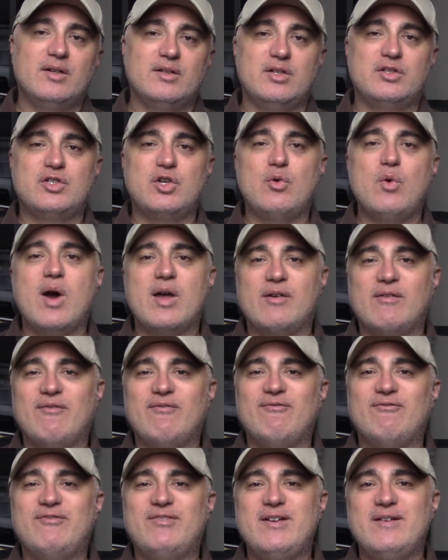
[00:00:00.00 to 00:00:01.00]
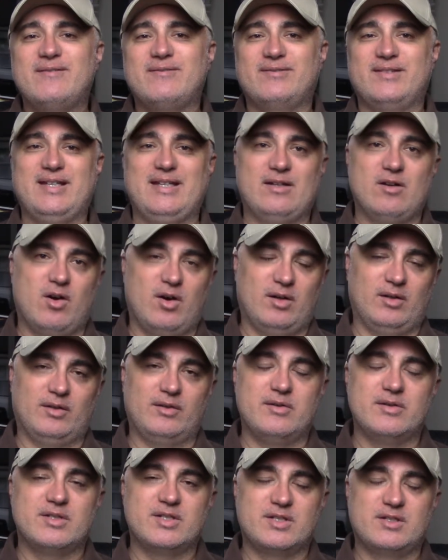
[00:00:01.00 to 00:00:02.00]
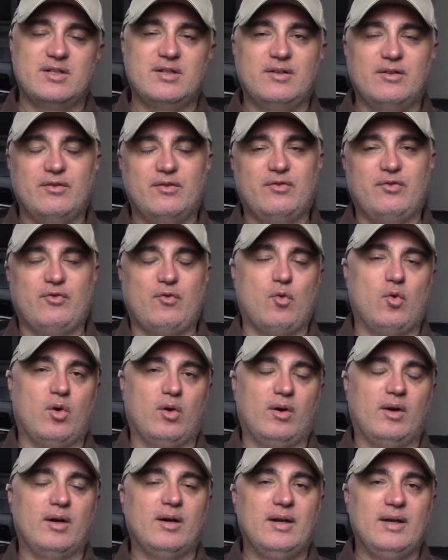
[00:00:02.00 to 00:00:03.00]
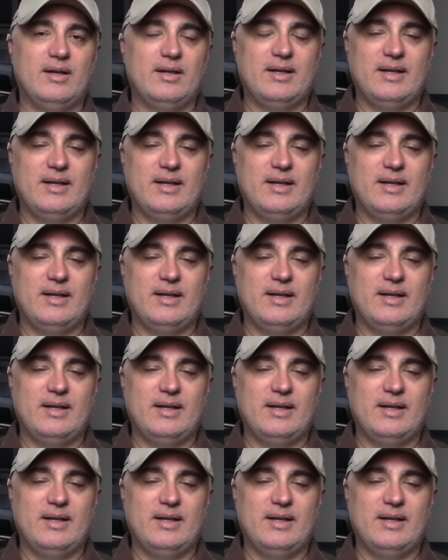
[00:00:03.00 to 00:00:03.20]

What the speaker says: to $250 for